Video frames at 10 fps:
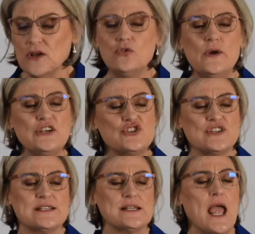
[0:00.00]

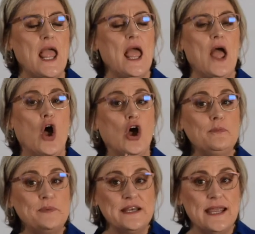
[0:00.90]
Questions.
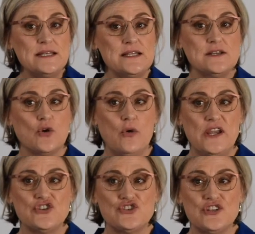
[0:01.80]
Open-ended
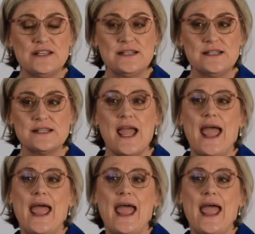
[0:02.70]
questions